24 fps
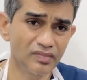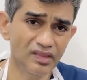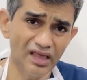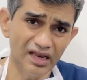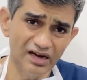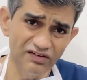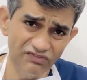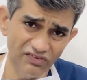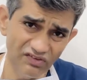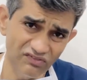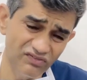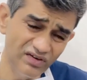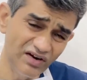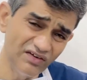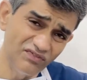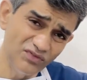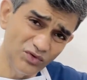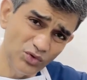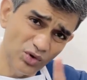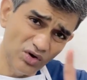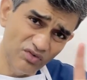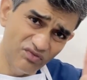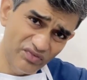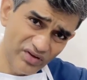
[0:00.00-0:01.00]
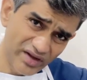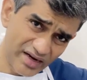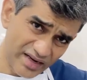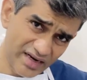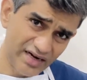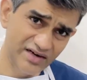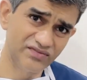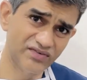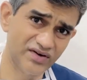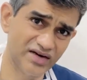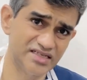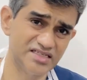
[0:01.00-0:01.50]
If you have left to a very
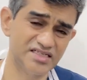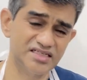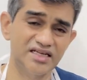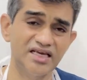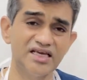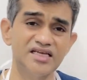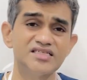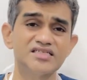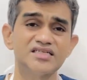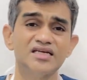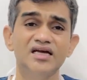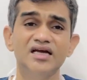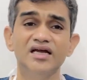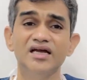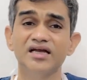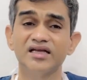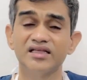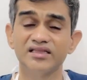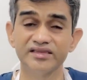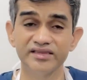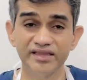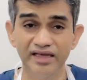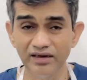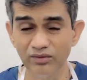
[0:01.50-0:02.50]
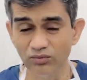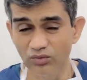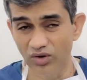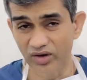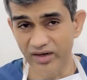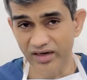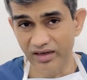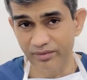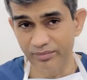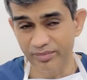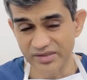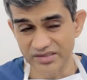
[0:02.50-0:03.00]
advanced stage, then what
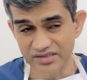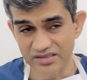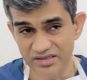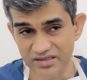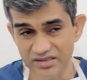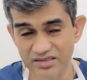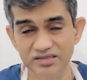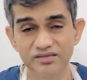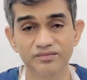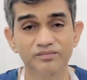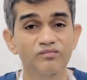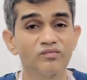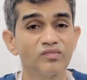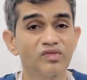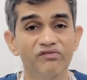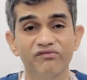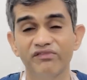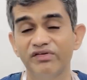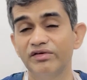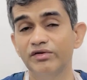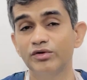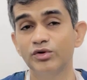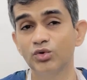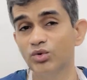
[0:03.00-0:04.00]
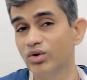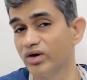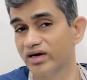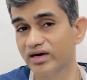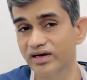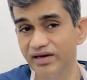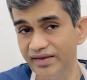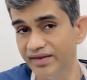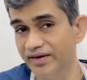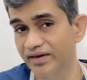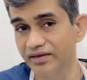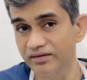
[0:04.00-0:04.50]
happens is, when you do a
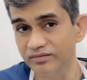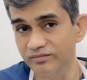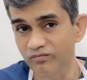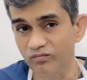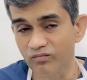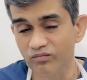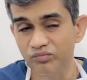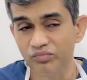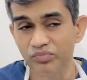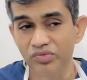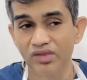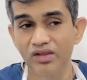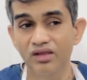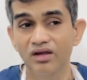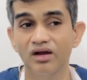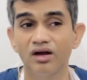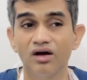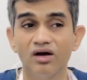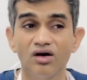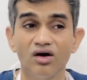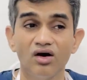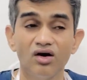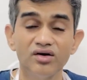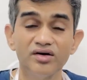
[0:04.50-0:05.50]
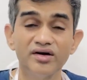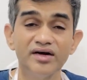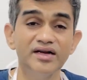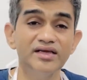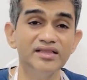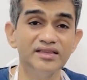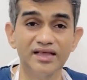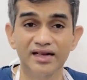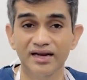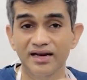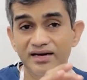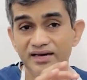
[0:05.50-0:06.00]
cleaning, already
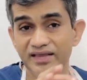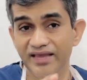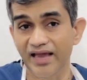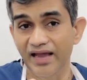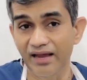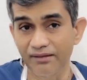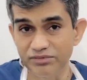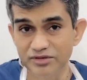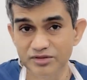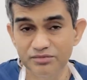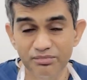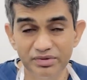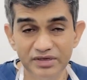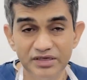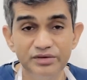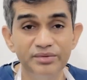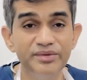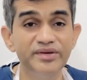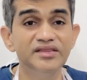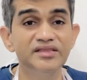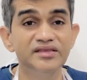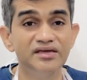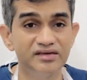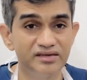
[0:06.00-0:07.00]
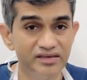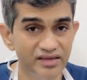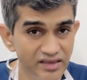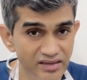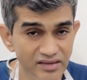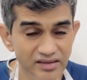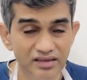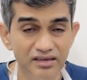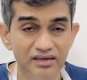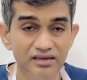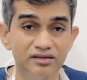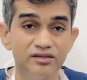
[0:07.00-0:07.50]
there are gaps between the
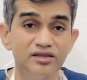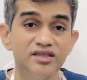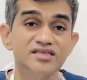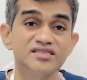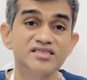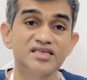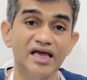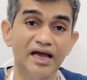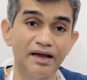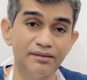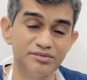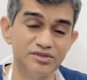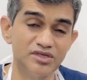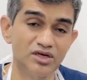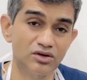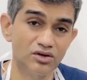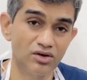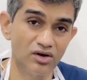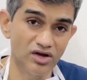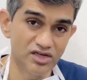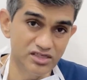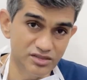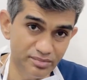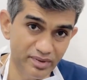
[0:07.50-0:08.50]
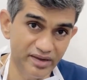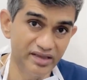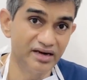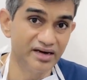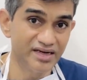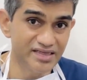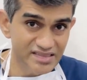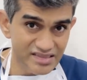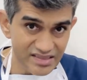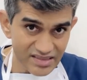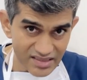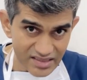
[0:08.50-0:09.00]
teeth. These gaps are caused by
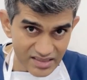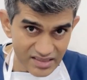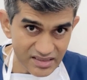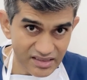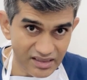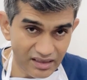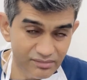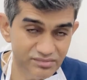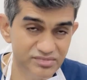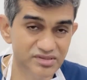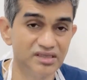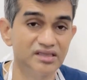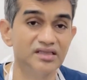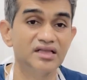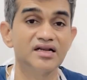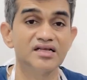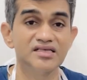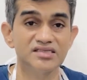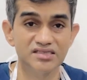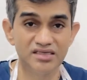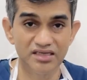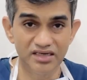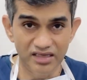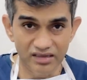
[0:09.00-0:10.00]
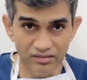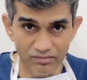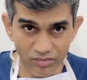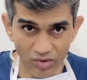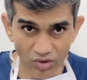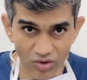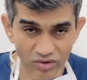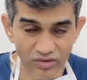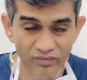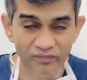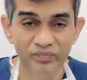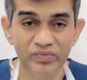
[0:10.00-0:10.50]
receding gums and the receding
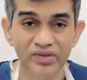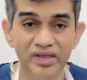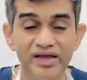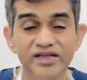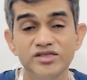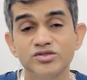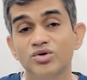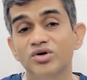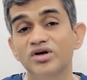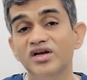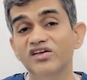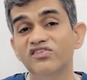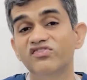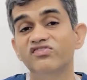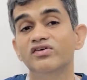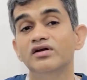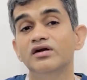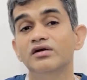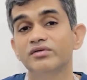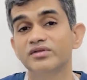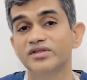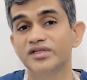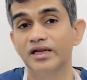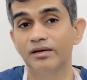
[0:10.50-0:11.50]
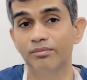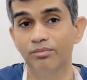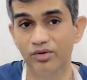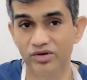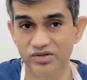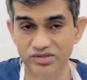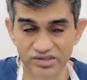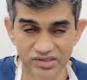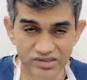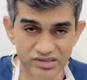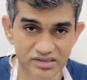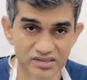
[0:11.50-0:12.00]
bone. It's only filled with
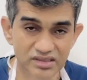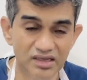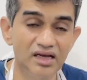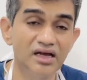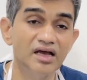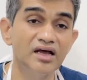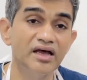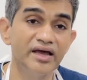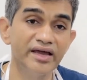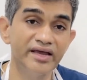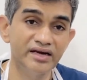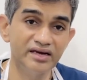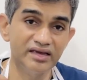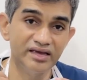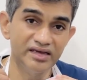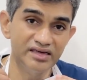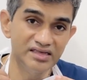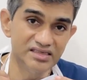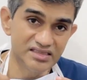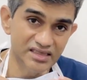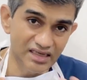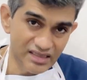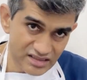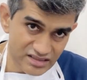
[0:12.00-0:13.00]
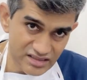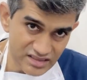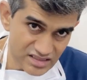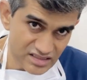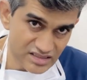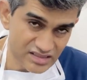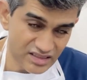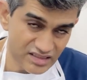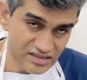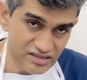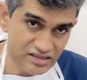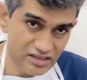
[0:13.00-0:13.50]
deposits. In such
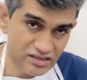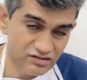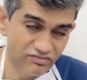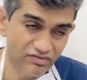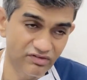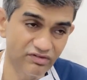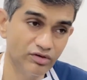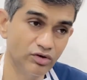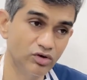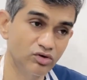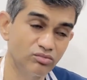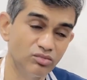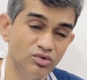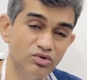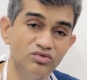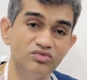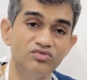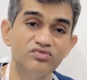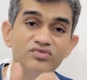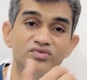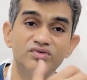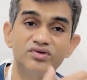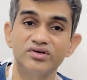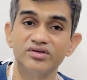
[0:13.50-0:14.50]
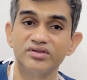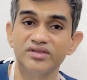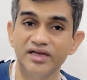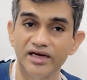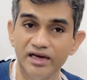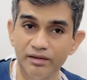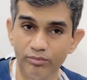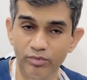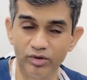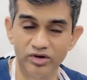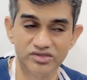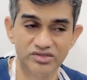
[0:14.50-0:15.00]
instances, when you remove the
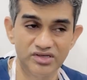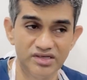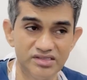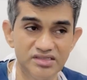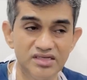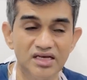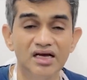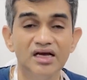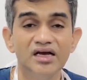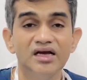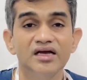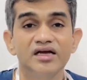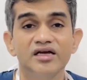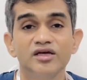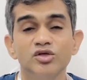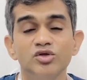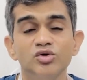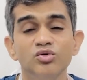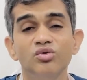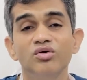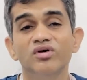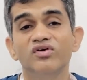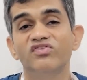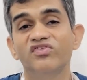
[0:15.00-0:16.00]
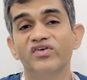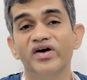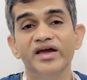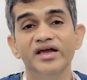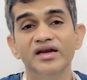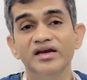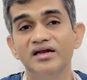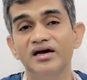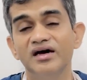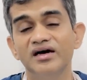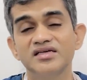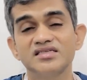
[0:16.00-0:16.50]
deposits, you will
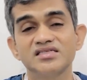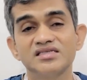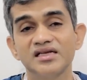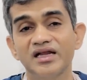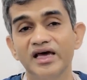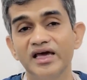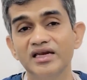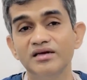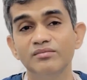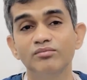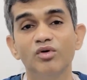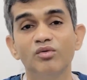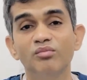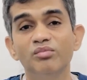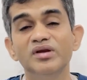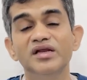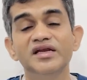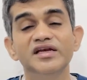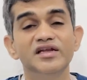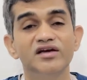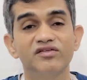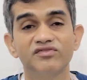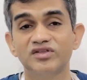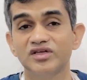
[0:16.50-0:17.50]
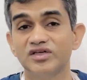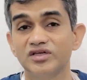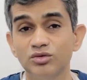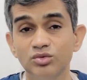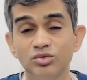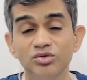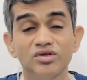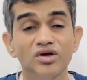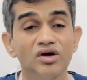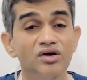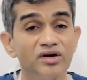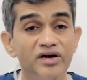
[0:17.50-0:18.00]
find a slight mobility of the
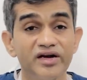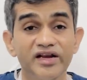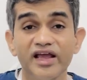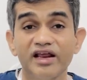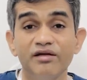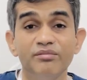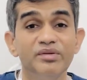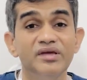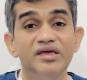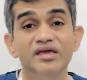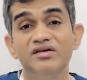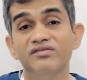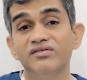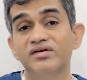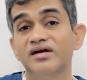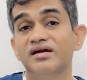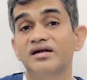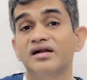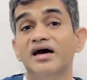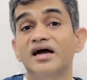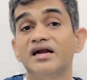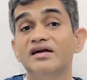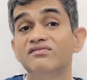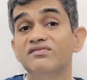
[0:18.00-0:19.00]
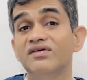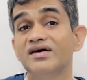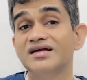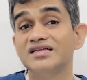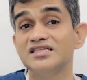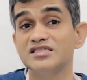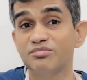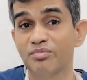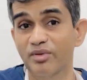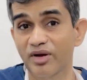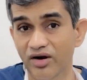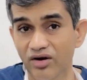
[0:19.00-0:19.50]
tooth, or it can be even an
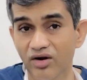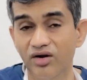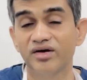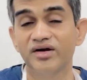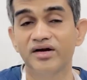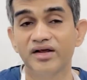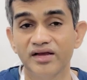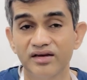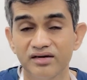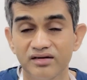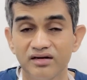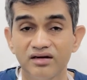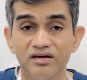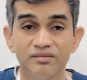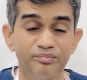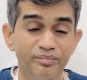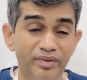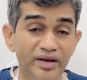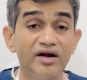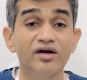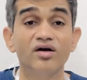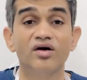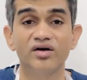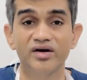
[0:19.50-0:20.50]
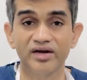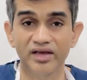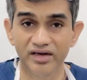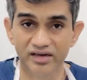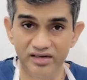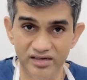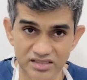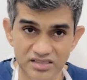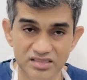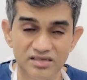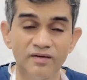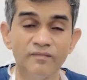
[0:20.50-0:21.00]
advanced
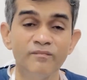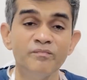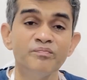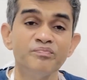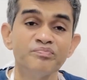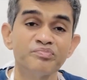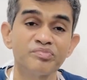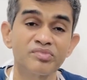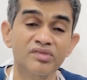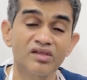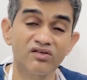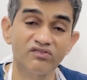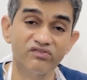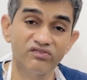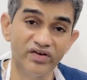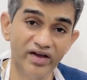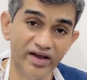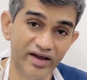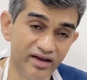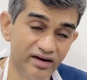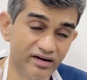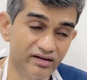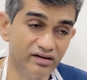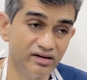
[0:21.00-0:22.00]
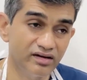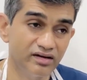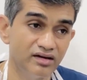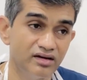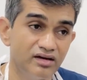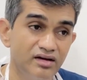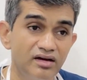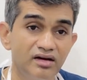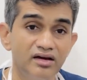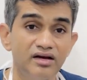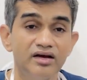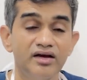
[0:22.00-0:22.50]
periodontitis, where
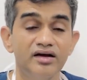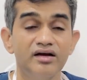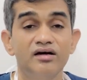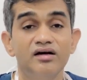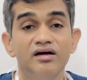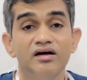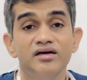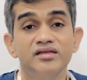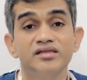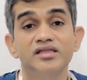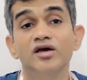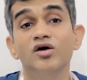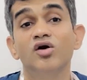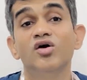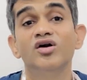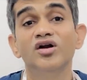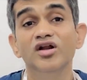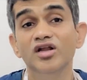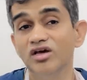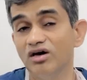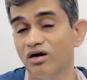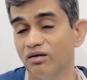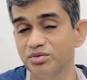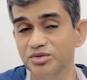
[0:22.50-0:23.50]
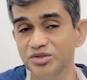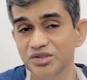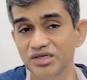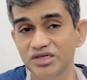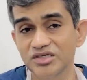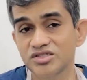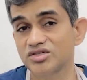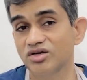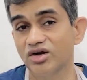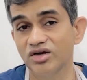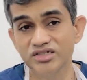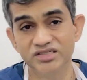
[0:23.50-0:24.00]
the only option
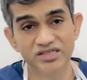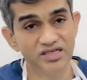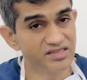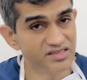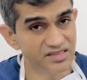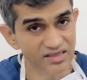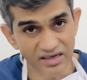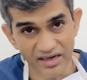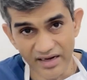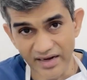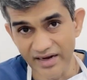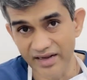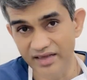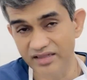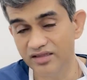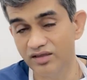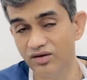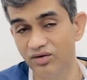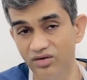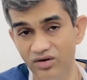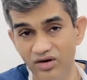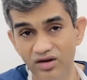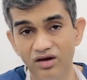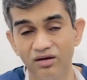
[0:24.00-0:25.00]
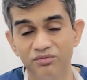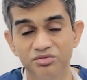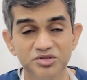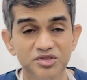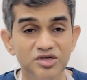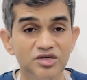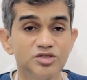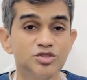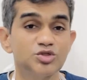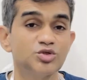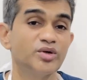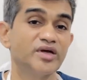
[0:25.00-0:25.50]
is not just cleaning, the only option
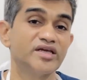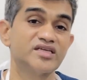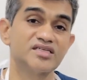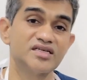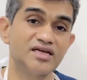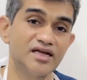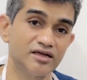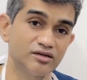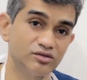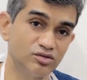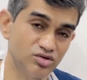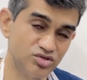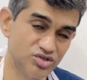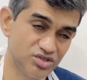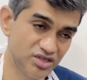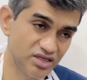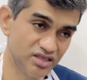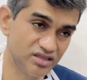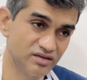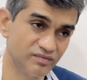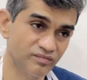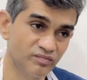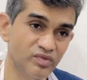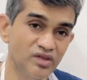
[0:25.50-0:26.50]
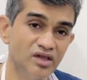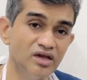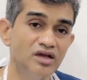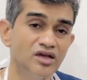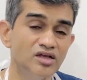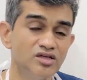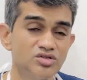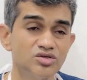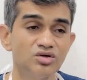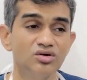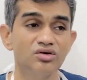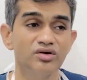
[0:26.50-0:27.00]
is to extract those teeth.
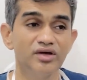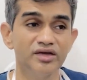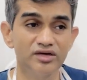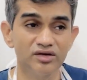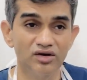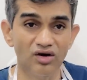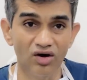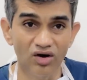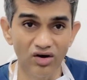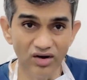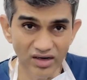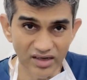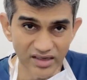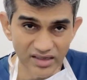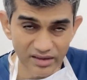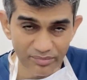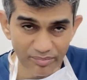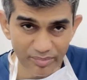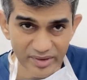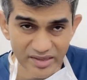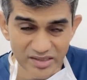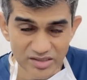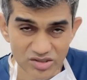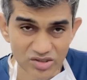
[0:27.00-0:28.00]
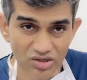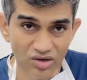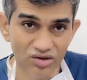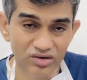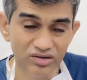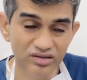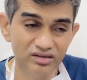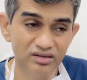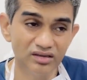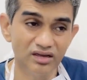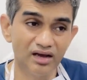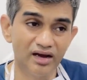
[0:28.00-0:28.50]
So it all depends
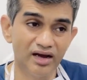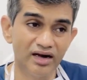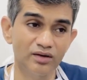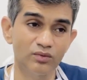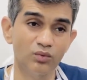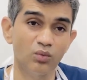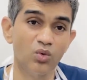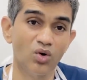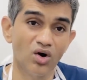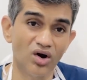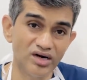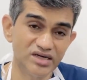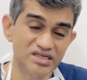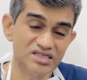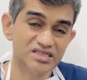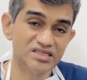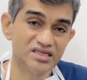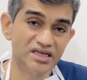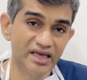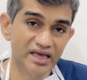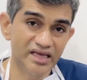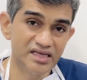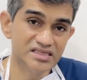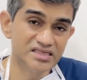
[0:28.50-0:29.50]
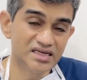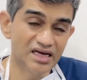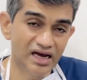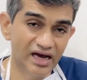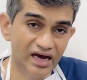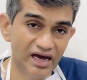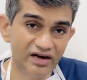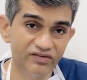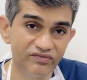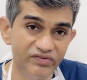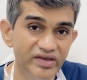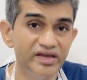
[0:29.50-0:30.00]
on at what stage
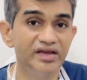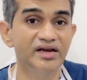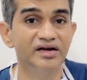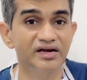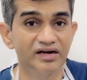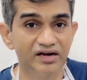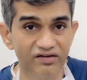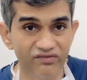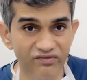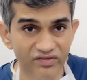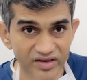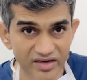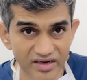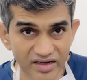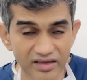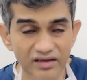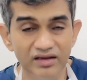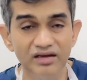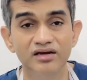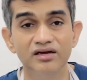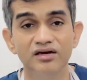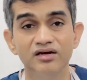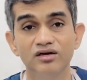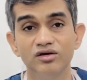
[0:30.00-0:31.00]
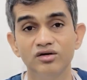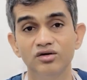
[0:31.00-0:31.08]
are we intervening